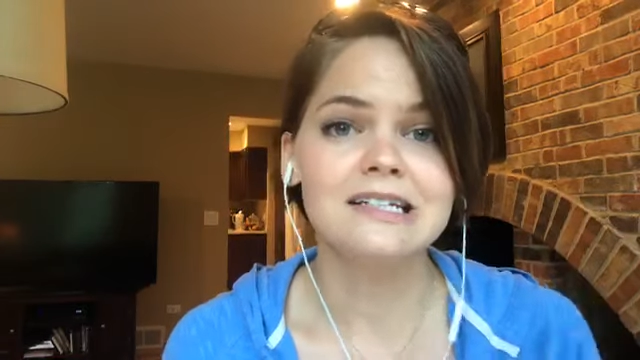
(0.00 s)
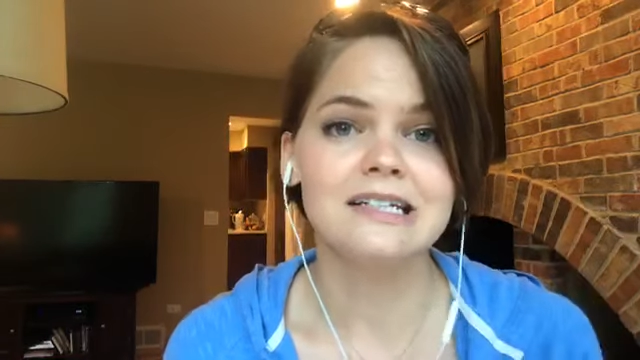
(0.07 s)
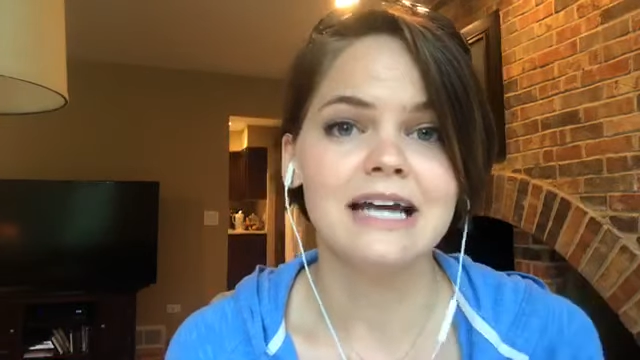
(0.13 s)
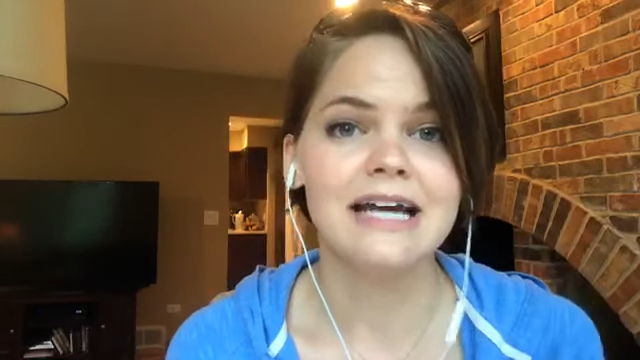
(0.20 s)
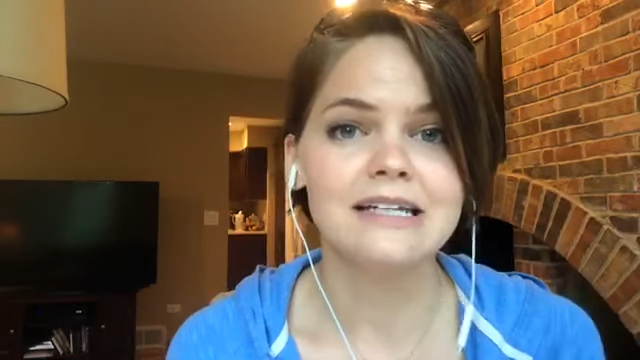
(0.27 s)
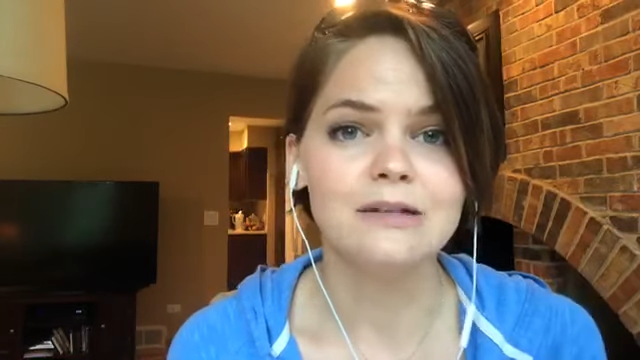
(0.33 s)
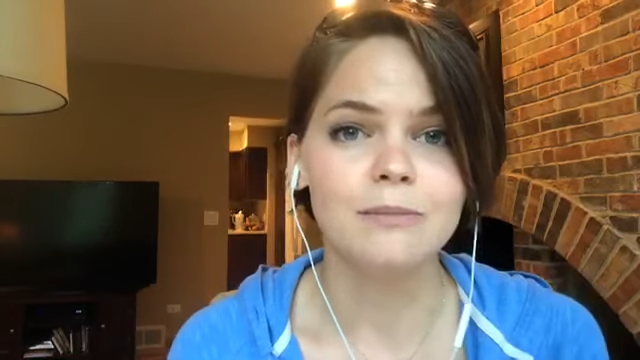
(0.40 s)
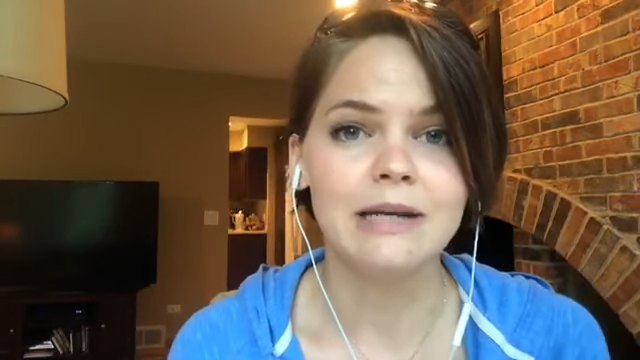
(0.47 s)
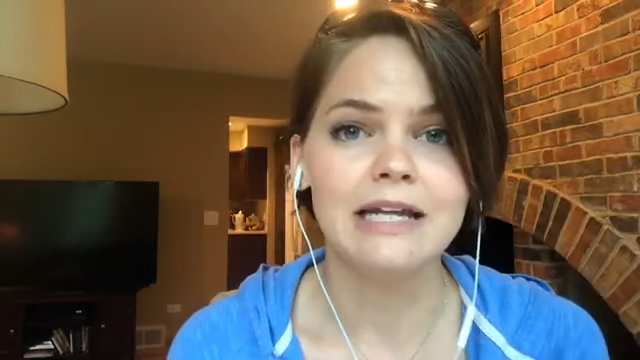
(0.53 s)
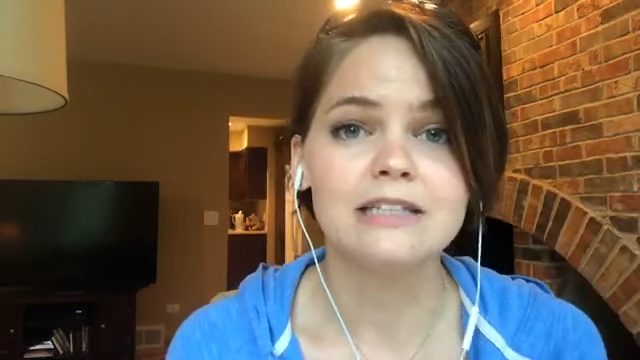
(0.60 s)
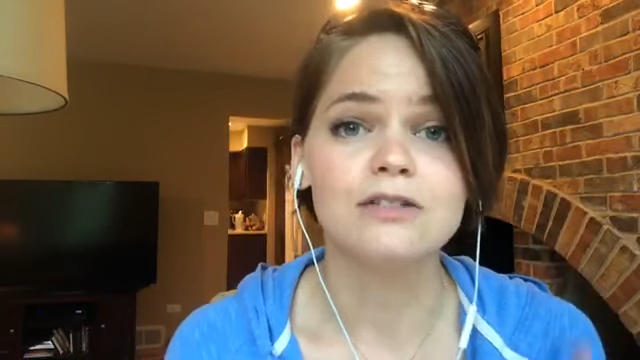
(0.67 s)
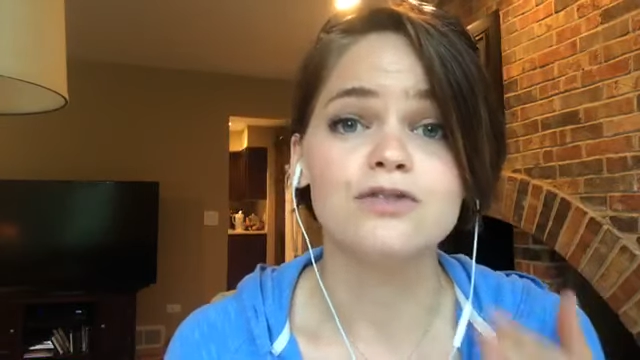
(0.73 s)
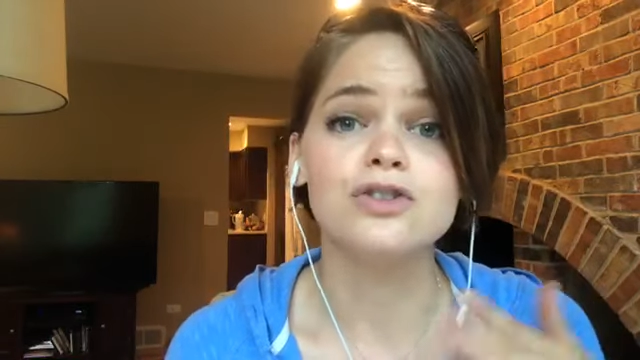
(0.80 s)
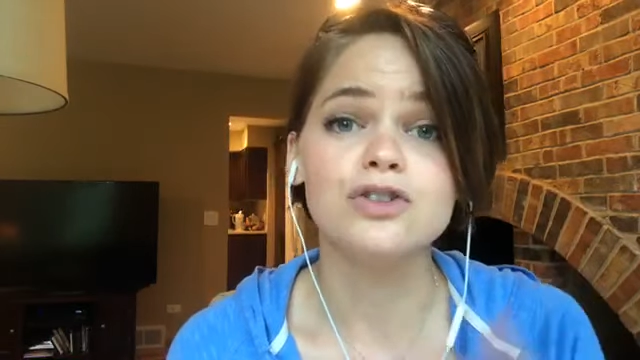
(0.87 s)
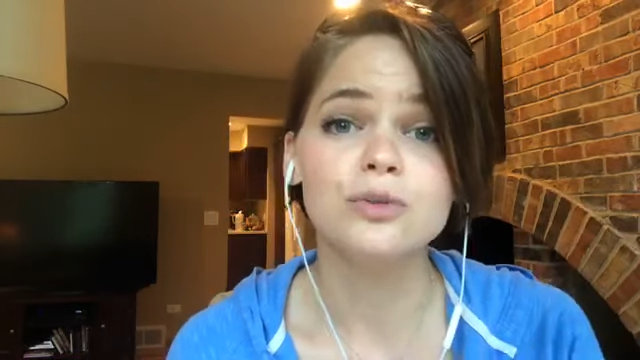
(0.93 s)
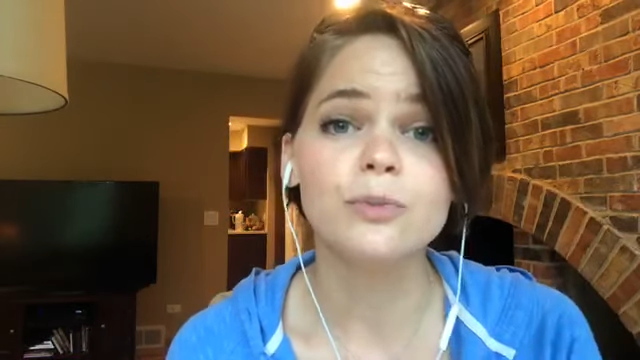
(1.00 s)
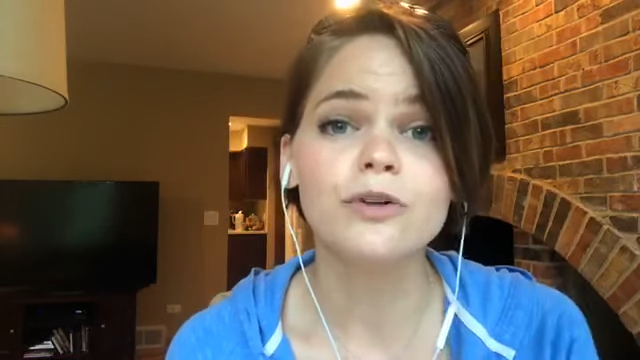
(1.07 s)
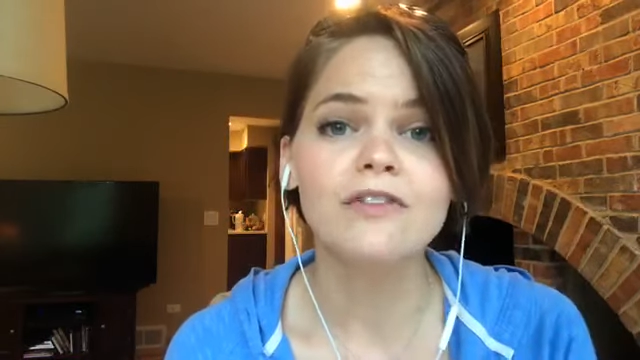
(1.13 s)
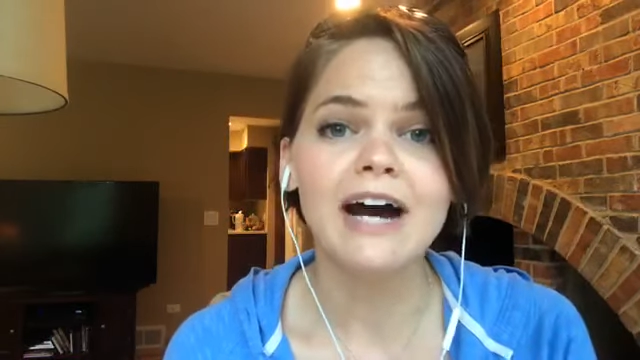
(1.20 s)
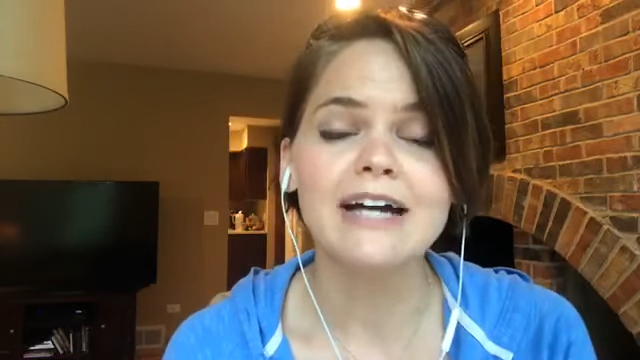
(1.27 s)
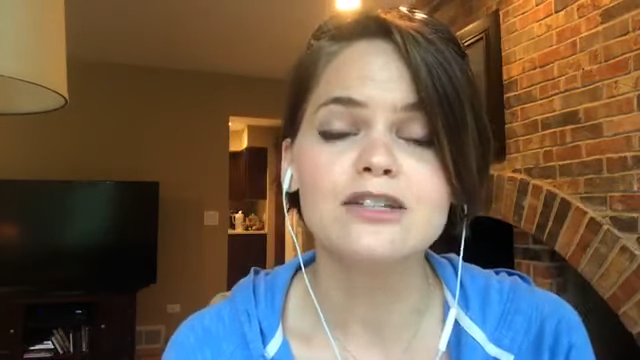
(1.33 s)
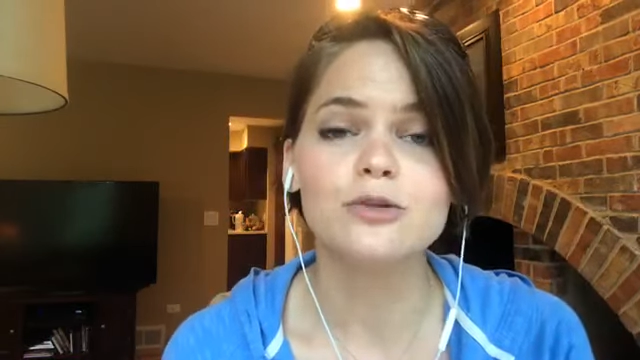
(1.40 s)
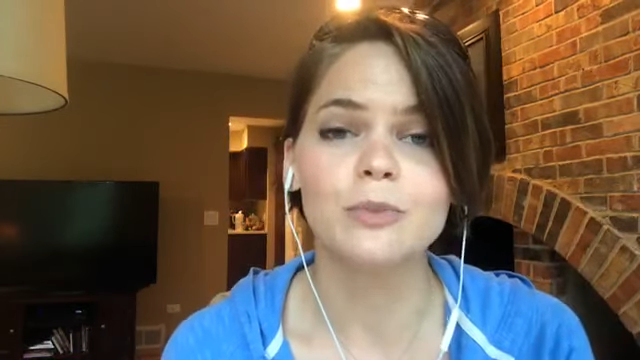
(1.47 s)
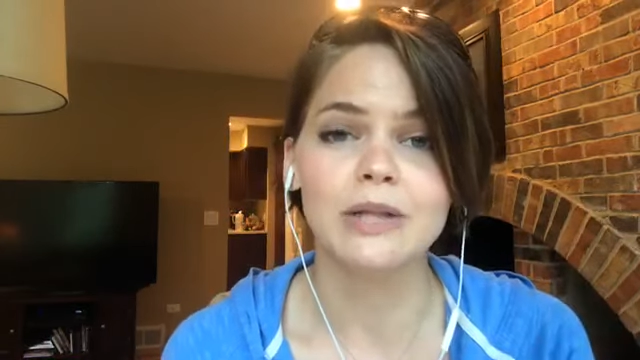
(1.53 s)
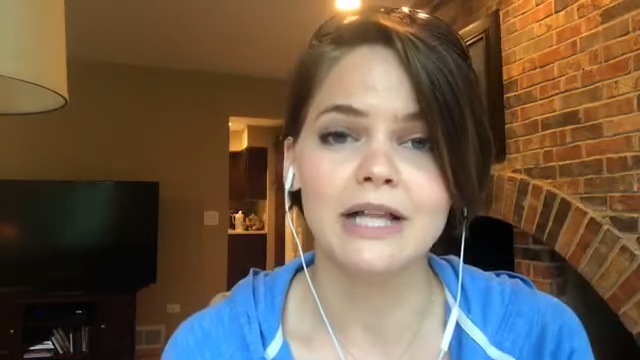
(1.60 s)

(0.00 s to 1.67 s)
to 90 minutes of supervised